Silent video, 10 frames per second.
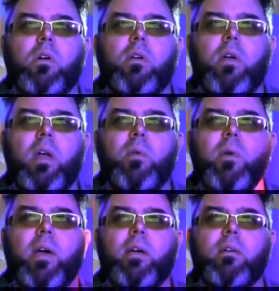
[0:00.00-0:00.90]

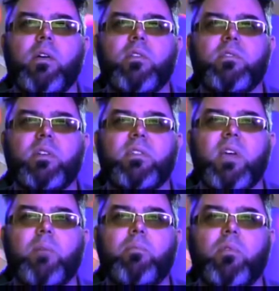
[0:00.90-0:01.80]
anyway, here's an
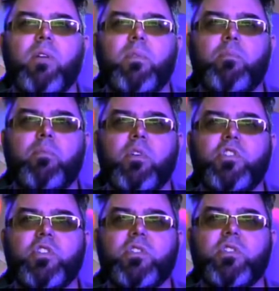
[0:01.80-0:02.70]
example of the
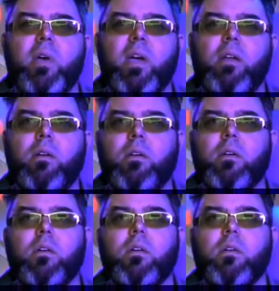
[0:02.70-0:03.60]
purchase made.
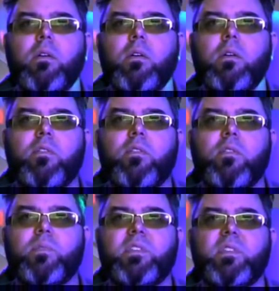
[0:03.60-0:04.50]
There's the
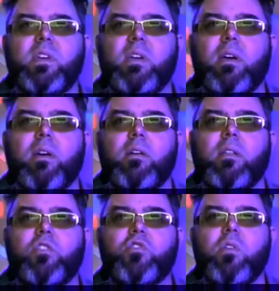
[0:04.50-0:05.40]
receipt,
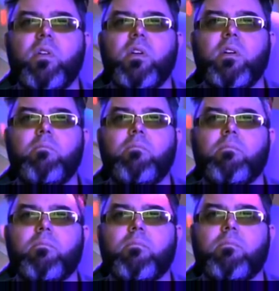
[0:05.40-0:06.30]
Electroneum.
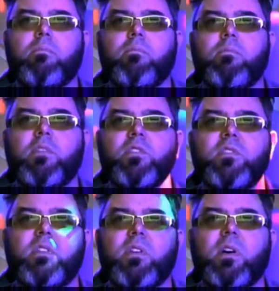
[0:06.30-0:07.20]
There's
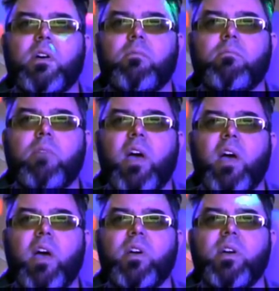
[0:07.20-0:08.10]
the
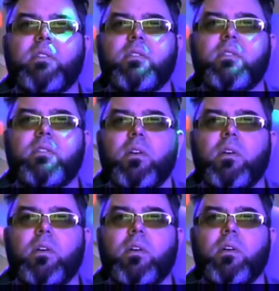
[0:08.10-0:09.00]
address.
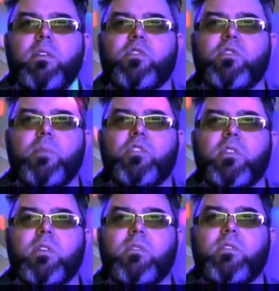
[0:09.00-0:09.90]

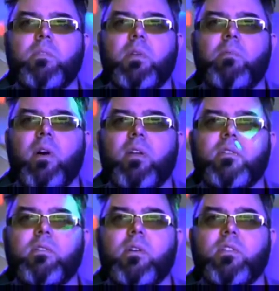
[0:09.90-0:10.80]
description. Somebody bought
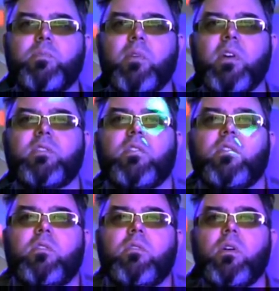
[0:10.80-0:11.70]
a
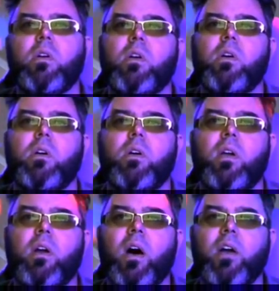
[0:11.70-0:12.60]
espresso and
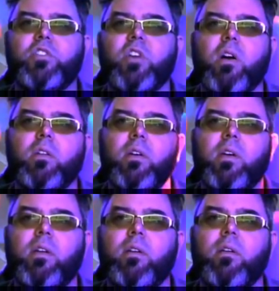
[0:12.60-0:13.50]
a hot
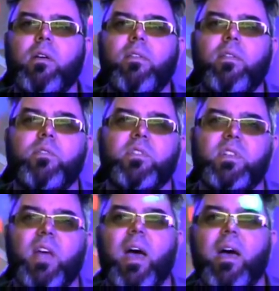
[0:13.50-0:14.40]
chocolate, and then there's a
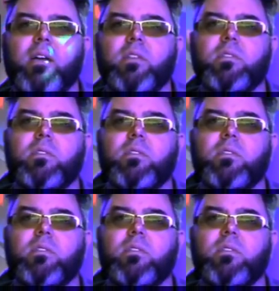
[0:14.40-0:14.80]
tax,